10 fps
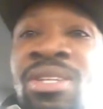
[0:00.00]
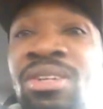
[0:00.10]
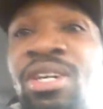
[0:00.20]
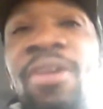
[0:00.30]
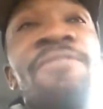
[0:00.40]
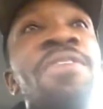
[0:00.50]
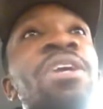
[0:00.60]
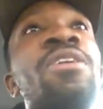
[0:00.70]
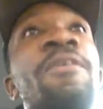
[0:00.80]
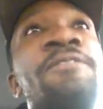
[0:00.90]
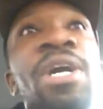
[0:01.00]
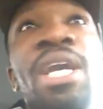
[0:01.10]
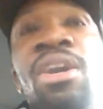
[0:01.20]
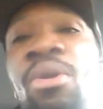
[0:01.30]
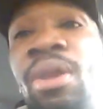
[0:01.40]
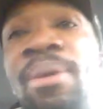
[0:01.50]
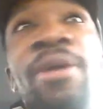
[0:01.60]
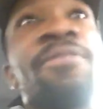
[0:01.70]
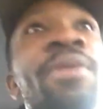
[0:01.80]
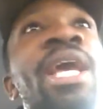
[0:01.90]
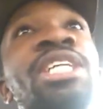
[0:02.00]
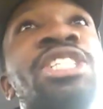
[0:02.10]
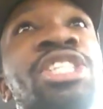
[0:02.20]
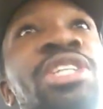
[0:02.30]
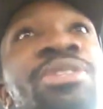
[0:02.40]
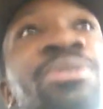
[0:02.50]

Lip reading: You could have found a fucking quarterback in free agency.